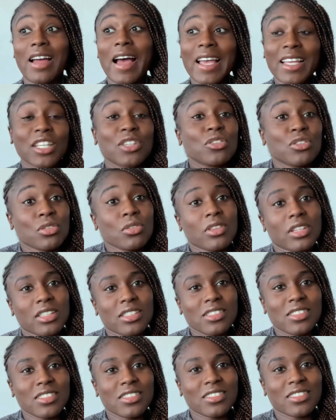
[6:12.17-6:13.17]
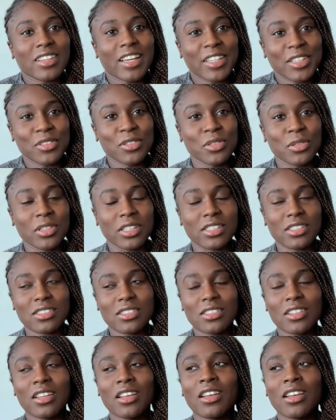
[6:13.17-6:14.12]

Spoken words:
I can do this. I can do this.